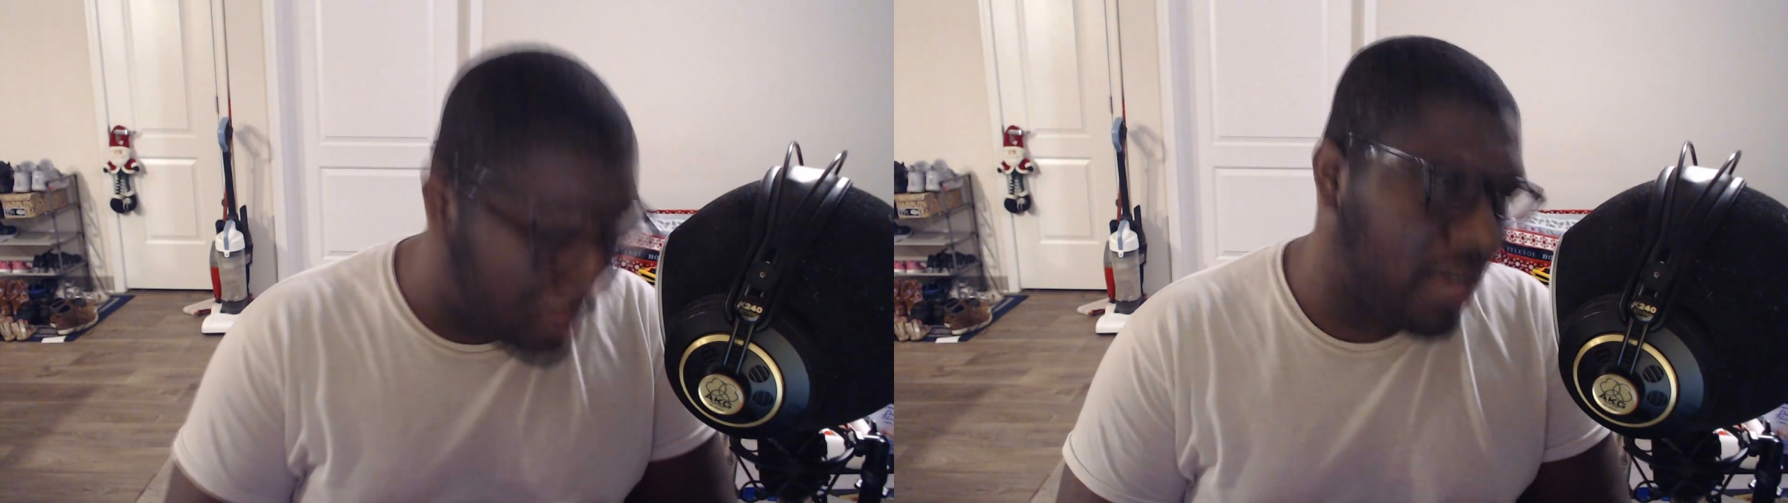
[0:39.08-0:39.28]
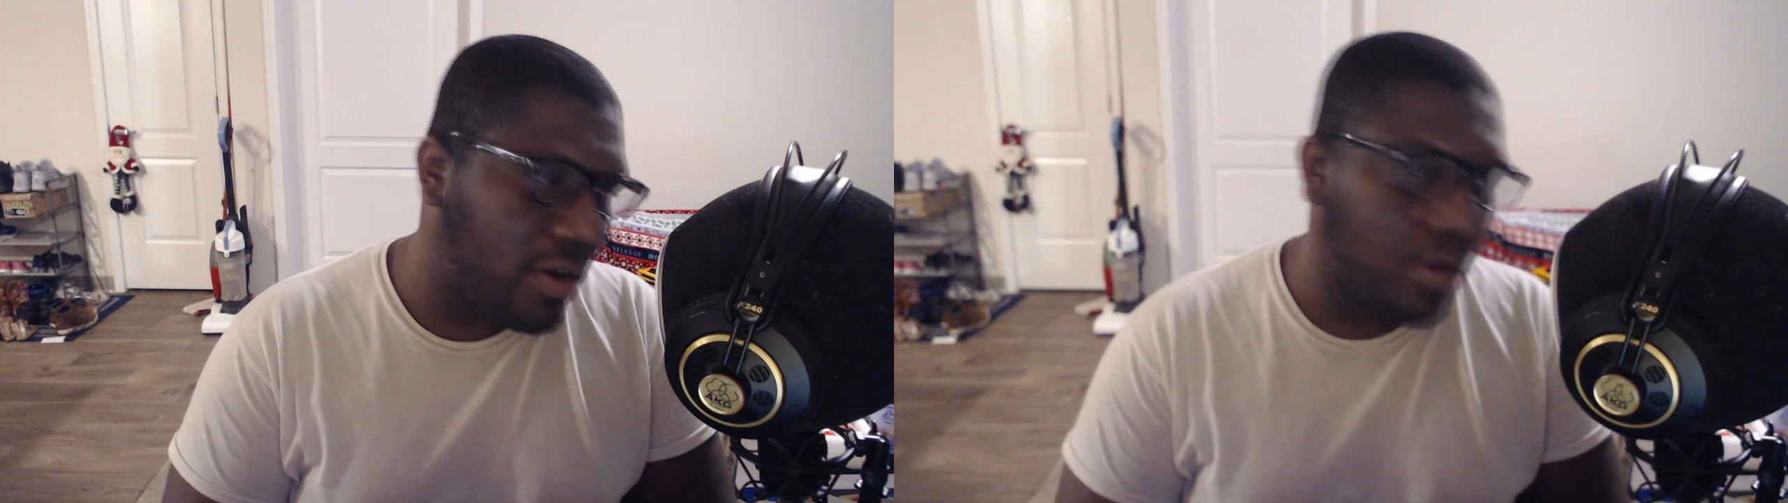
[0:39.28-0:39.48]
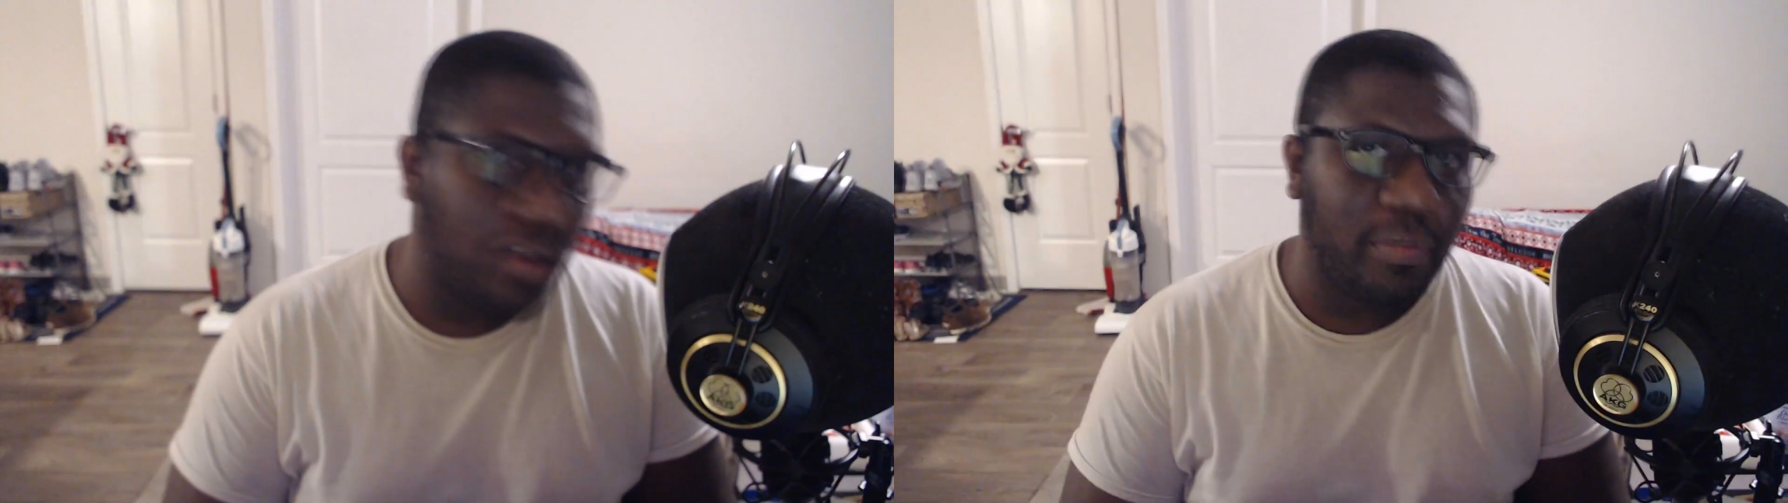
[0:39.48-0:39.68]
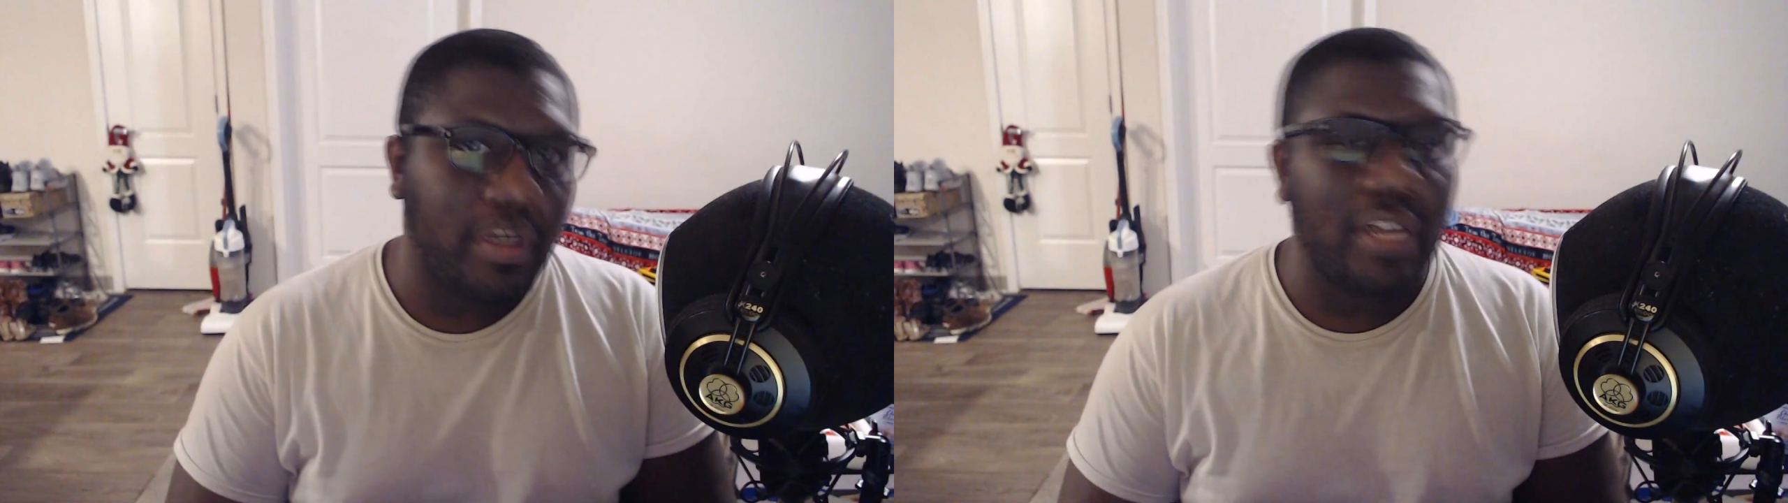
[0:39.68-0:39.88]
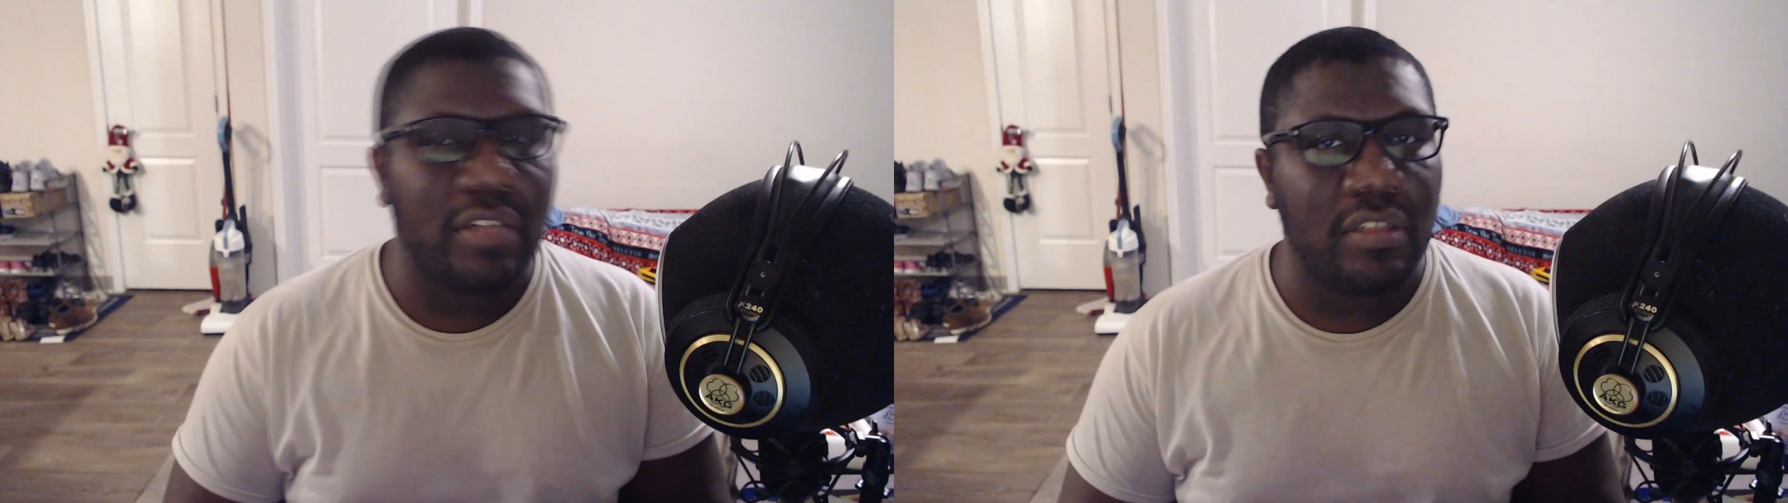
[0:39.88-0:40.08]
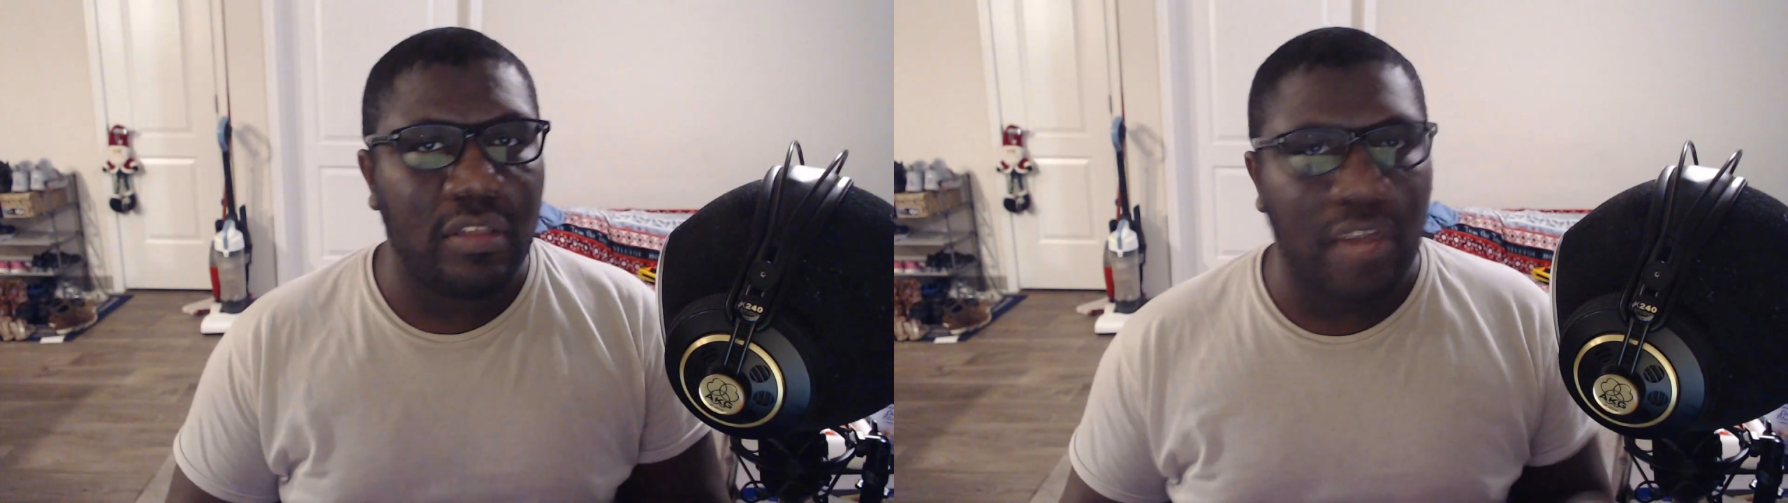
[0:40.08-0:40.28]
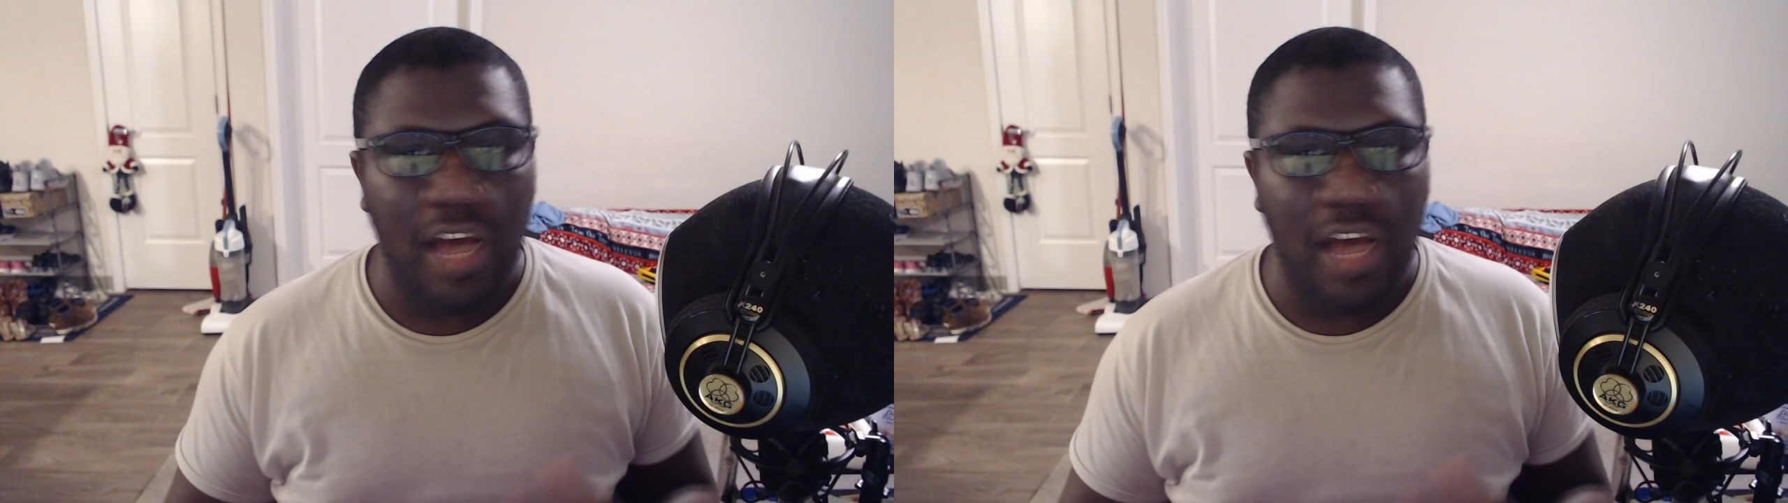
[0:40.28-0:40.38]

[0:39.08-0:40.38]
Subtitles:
hard because of the